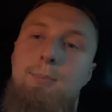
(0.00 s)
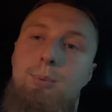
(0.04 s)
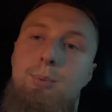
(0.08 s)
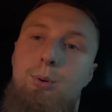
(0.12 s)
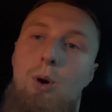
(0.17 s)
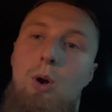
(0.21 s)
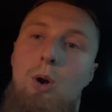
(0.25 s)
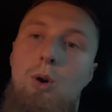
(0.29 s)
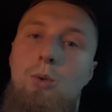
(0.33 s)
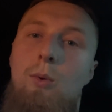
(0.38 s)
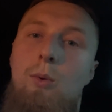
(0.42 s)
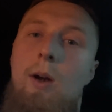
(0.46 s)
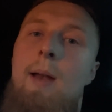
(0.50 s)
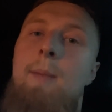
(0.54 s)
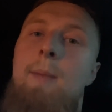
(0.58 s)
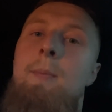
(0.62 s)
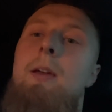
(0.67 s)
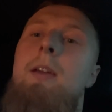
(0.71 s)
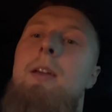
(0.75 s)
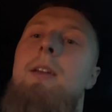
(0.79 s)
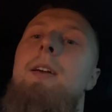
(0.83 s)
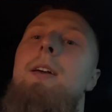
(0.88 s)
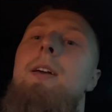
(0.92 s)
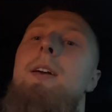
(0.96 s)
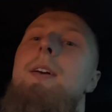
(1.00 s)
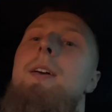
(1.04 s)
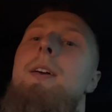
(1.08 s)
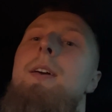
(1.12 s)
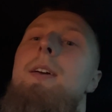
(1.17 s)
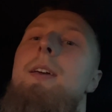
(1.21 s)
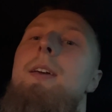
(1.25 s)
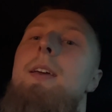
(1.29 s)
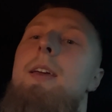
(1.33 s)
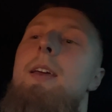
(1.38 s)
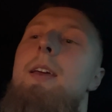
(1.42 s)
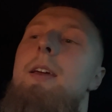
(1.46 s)
programming,
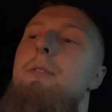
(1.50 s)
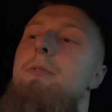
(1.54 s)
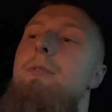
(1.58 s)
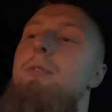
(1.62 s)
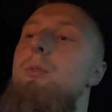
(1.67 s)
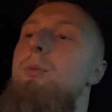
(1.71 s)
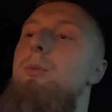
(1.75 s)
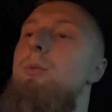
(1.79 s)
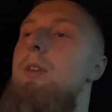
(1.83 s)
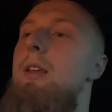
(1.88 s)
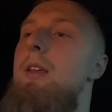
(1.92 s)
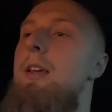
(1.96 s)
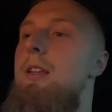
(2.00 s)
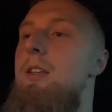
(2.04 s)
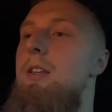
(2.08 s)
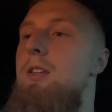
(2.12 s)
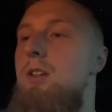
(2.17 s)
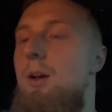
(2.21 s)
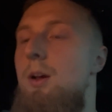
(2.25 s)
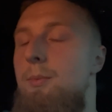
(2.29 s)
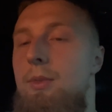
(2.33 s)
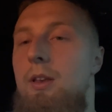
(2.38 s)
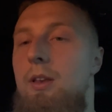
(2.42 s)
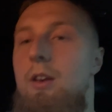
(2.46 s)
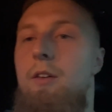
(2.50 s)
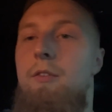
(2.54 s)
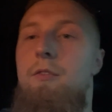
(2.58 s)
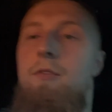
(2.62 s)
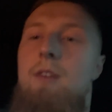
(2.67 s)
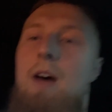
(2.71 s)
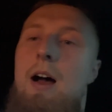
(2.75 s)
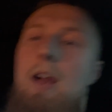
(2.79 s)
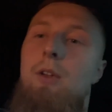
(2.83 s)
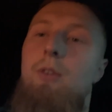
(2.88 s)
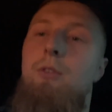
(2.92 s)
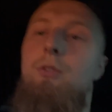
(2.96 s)
if you need something to
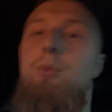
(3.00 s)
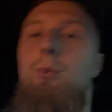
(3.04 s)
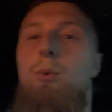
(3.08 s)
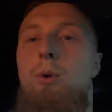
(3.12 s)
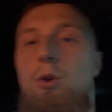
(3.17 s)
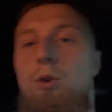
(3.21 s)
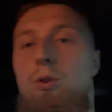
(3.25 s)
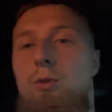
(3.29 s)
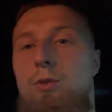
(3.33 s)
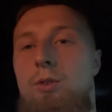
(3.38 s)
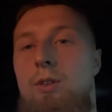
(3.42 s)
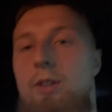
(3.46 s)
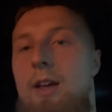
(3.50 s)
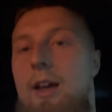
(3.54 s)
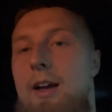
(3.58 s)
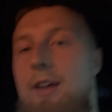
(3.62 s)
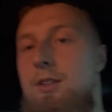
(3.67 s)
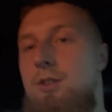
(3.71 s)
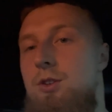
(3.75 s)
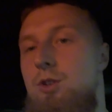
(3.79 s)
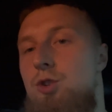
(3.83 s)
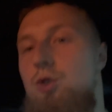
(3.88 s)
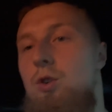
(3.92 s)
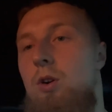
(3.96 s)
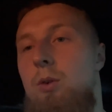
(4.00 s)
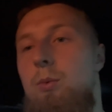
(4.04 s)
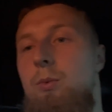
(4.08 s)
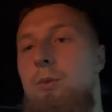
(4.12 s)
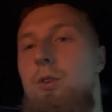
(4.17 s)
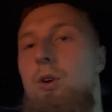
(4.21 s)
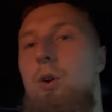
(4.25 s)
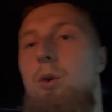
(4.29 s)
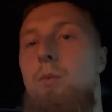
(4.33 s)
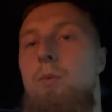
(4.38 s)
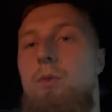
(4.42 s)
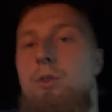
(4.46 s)
follow through, you guys are struggling with
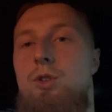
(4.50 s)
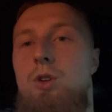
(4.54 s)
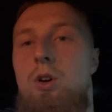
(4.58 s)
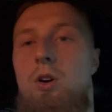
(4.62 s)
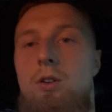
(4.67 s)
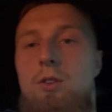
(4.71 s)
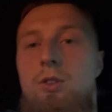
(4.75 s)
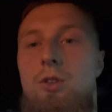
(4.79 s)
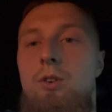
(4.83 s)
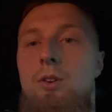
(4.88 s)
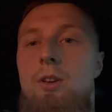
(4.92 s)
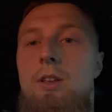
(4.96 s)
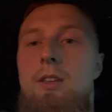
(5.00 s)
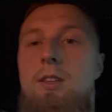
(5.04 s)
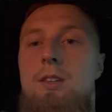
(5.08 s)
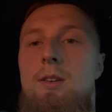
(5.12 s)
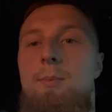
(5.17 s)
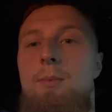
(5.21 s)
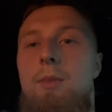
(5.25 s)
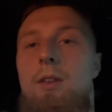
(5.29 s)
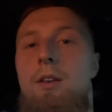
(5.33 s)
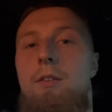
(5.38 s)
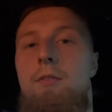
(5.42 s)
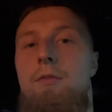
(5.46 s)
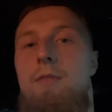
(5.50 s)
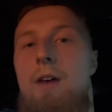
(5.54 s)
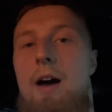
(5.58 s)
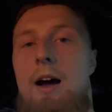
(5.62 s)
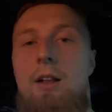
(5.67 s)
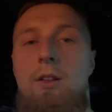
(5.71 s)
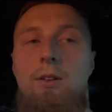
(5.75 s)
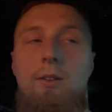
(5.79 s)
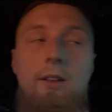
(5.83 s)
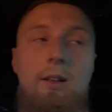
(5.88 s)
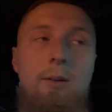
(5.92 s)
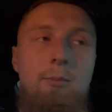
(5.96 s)
your own results, you need something to
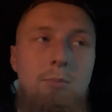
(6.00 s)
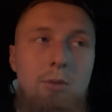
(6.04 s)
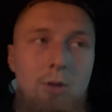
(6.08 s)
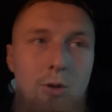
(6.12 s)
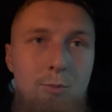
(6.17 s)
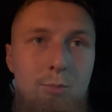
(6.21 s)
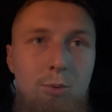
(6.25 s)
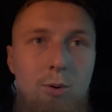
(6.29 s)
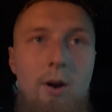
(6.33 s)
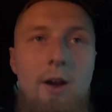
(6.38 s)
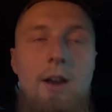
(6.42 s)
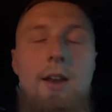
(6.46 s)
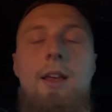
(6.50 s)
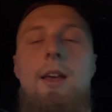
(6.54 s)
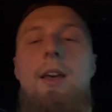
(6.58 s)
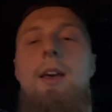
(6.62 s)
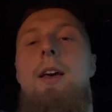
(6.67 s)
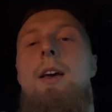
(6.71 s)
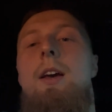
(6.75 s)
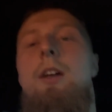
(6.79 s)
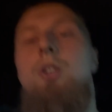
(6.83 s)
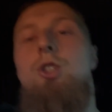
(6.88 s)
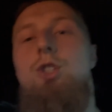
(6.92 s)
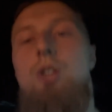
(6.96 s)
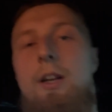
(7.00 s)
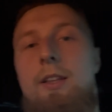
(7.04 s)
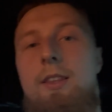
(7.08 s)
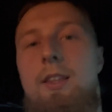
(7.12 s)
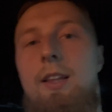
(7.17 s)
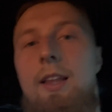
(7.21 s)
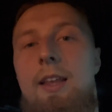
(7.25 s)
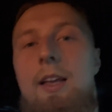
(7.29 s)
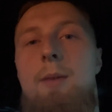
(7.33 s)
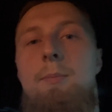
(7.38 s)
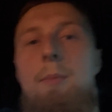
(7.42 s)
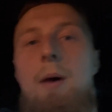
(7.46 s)
follow, like a blueprint, check the
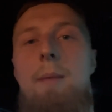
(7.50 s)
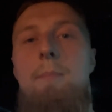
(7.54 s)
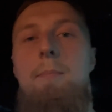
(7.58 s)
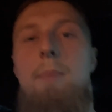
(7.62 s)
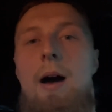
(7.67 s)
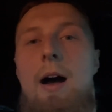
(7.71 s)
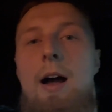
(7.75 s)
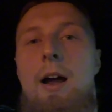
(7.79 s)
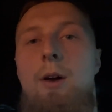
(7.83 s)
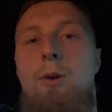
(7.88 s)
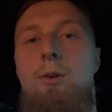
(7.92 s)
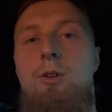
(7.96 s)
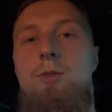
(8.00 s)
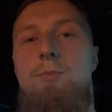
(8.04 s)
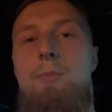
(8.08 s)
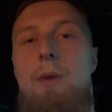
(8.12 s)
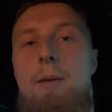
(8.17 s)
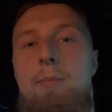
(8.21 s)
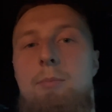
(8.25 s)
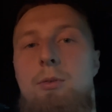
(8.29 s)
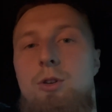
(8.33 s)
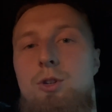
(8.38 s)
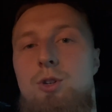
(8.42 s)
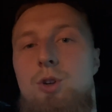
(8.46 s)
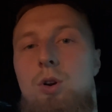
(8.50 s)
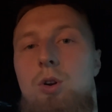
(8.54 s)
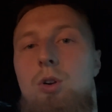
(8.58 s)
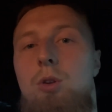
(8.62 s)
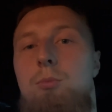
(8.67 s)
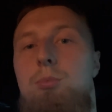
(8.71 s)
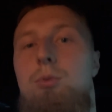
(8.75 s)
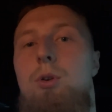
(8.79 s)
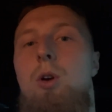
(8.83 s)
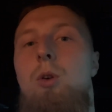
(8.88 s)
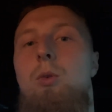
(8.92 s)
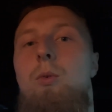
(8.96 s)
link in my bio. It's my Berserker
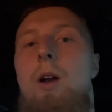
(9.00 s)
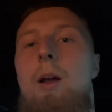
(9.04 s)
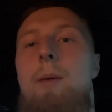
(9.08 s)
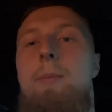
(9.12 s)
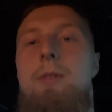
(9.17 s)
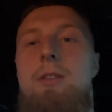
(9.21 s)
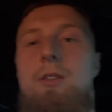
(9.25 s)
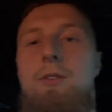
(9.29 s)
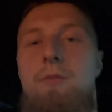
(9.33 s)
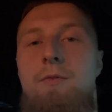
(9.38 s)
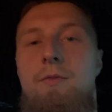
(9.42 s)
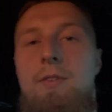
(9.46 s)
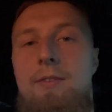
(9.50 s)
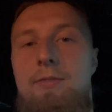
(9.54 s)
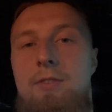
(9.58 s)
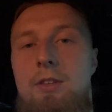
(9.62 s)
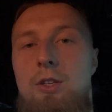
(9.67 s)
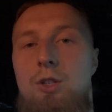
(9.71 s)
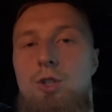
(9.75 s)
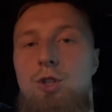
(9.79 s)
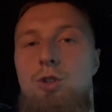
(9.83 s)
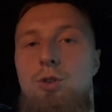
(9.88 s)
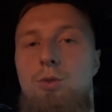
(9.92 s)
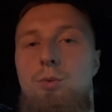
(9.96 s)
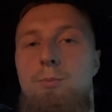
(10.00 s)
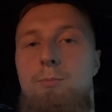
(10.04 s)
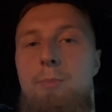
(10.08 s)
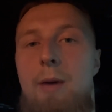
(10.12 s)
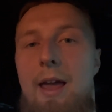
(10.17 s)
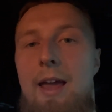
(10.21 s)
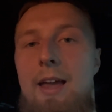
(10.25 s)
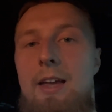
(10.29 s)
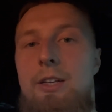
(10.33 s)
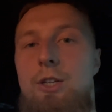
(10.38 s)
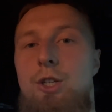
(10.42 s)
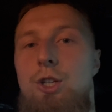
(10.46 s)
program. It's a
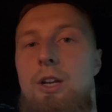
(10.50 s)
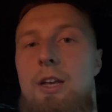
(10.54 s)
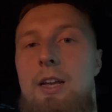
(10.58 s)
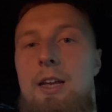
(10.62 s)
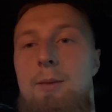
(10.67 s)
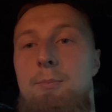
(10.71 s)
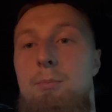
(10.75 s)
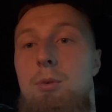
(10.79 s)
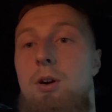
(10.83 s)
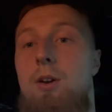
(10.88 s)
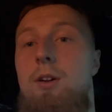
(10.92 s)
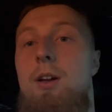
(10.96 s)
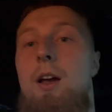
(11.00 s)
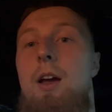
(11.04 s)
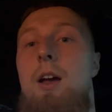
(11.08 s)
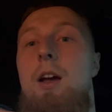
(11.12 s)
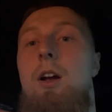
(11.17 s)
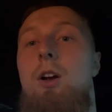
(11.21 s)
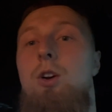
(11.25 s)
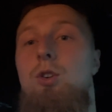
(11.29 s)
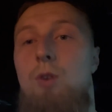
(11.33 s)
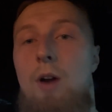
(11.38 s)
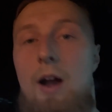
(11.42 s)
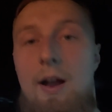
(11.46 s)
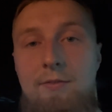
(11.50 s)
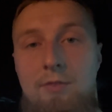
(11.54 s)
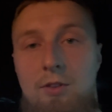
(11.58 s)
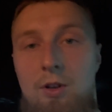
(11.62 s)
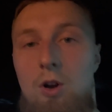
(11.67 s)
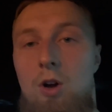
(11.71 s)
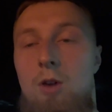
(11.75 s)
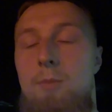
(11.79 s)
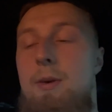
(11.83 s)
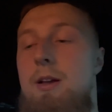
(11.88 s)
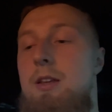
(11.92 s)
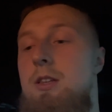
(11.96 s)
52-page ebook, crafted
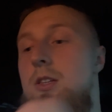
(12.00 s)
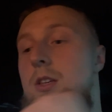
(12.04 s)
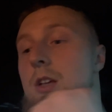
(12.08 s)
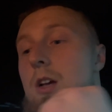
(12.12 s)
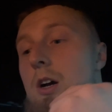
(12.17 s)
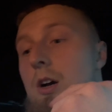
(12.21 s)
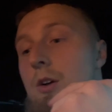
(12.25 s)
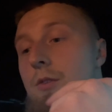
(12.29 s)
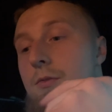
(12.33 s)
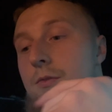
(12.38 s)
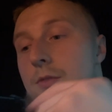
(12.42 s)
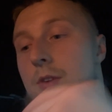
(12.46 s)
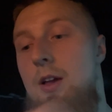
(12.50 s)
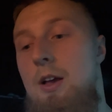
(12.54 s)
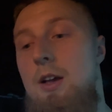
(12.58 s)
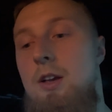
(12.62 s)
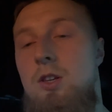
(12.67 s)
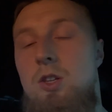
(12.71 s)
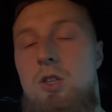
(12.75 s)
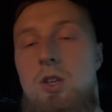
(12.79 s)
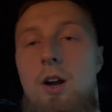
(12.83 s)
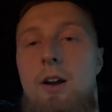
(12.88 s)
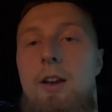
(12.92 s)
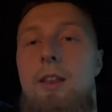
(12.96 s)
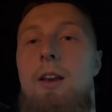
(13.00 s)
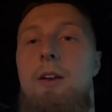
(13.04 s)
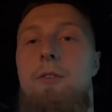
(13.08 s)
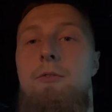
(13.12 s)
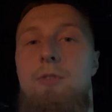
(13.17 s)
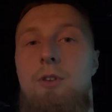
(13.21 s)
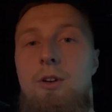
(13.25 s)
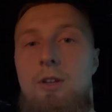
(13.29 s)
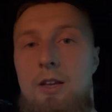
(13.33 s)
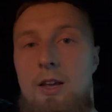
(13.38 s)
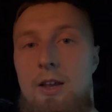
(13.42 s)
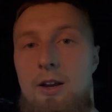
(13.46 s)
all myself, studied it
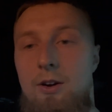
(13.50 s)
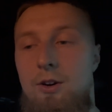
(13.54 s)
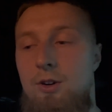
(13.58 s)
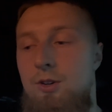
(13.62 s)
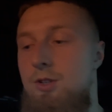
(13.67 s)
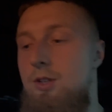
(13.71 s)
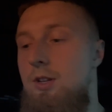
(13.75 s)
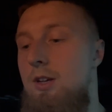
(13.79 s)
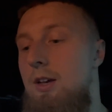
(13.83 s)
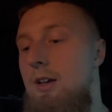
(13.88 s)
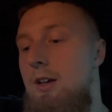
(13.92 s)
for years,